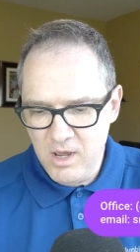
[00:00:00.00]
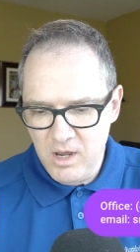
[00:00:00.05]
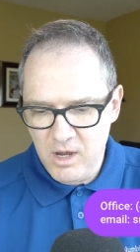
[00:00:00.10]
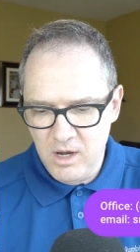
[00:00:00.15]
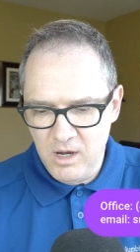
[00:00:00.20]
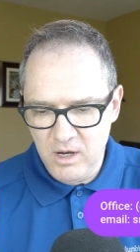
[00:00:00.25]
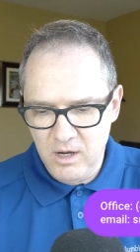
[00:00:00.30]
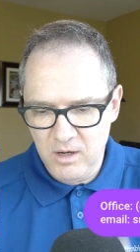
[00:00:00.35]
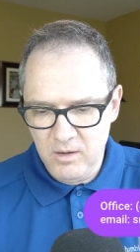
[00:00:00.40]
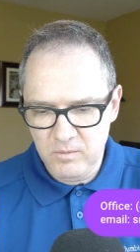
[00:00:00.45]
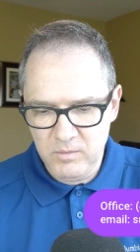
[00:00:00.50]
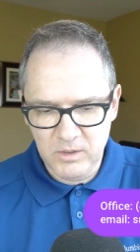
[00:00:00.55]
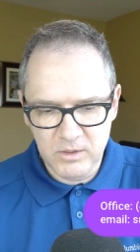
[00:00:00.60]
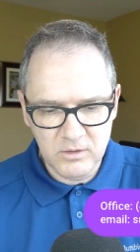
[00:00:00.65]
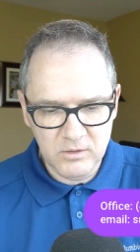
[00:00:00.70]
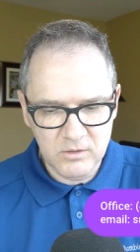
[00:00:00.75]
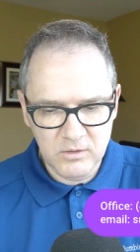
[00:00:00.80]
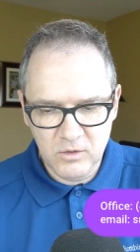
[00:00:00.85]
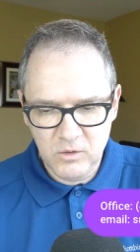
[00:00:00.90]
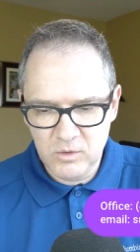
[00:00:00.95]

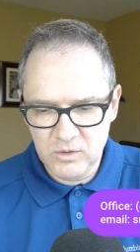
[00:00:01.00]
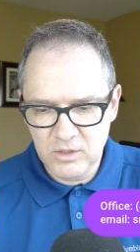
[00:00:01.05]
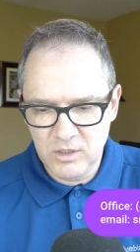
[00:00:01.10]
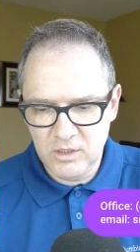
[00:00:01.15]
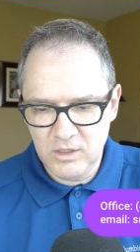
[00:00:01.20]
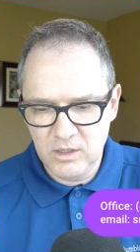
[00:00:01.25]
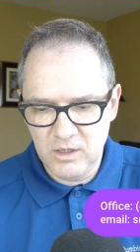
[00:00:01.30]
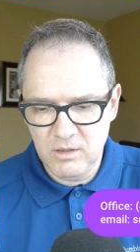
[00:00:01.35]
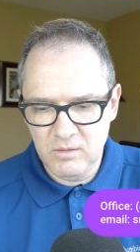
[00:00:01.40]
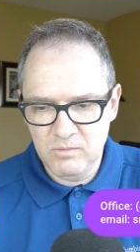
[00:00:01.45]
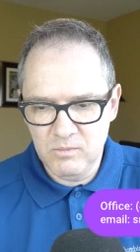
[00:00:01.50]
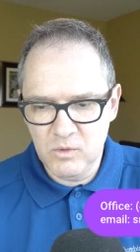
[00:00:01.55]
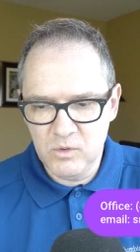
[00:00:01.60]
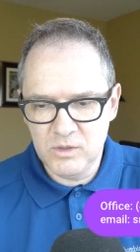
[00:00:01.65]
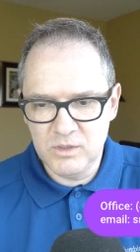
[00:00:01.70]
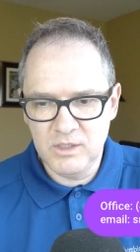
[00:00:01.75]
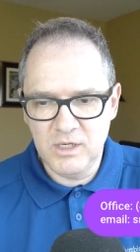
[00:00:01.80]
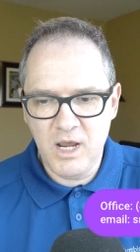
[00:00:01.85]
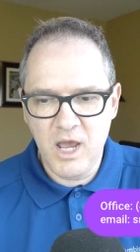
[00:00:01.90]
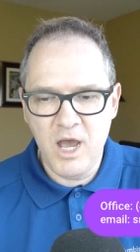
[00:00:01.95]
But those are the
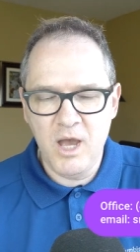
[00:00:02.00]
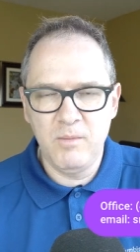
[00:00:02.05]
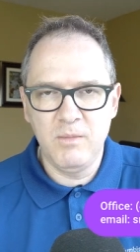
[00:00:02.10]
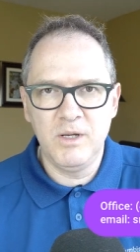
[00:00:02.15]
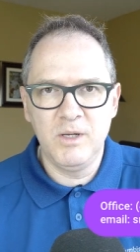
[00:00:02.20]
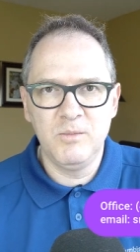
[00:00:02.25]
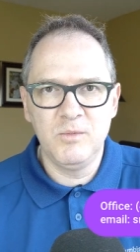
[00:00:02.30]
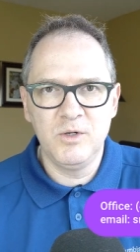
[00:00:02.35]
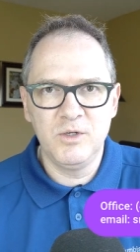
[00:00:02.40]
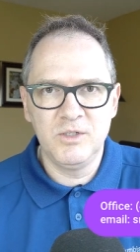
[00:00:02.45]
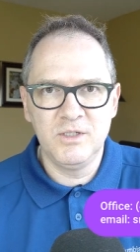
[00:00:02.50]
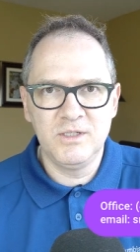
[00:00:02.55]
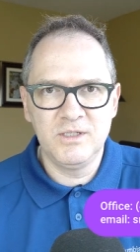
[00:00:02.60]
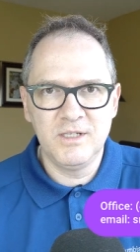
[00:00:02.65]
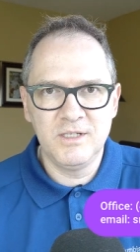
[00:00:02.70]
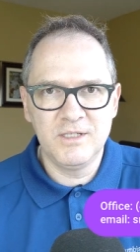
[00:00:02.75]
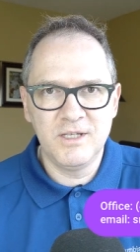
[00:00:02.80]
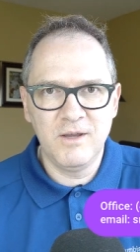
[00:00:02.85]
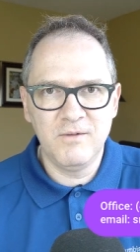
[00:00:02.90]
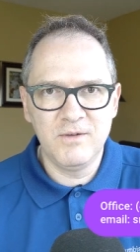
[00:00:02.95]
most common
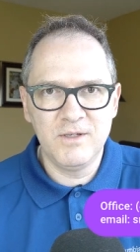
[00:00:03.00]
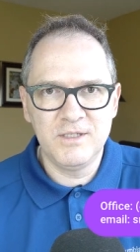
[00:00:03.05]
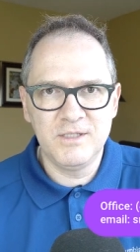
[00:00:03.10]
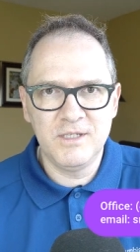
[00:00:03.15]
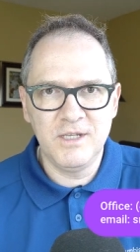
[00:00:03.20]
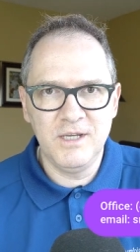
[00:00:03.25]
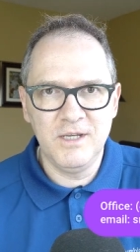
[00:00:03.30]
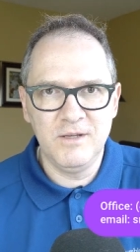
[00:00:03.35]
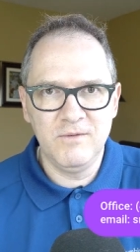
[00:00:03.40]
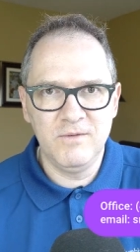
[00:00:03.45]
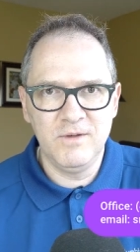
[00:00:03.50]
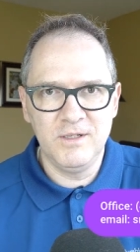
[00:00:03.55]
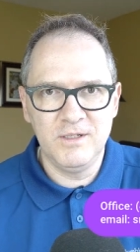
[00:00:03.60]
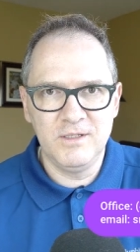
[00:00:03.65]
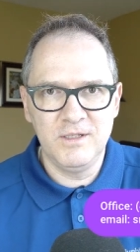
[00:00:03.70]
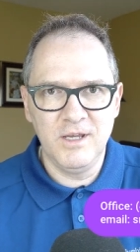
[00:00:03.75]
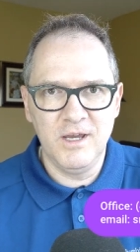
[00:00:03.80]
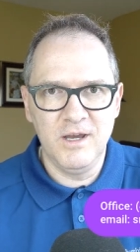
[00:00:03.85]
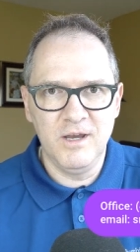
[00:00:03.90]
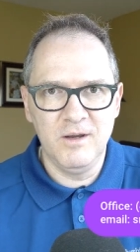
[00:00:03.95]
emergencies that we see with
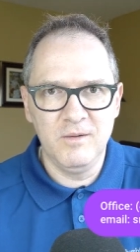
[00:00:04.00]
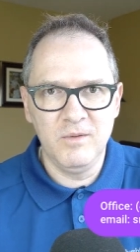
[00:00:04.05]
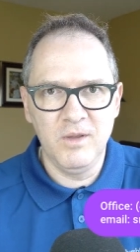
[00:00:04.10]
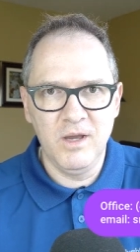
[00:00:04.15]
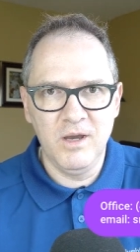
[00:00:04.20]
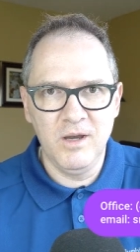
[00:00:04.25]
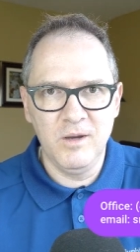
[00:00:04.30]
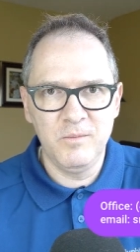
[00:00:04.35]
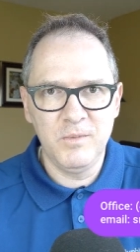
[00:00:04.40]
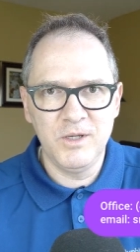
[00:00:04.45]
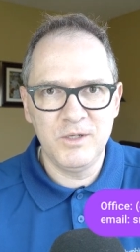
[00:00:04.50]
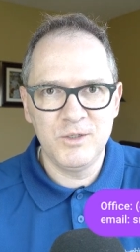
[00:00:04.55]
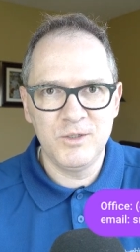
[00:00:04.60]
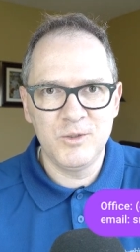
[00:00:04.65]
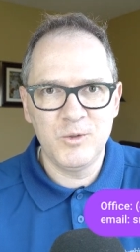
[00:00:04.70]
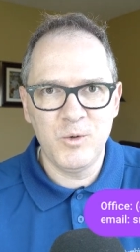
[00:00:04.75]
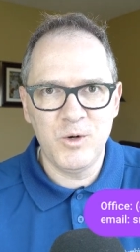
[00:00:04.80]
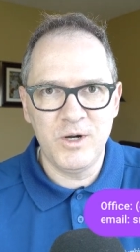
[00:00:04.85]
patients who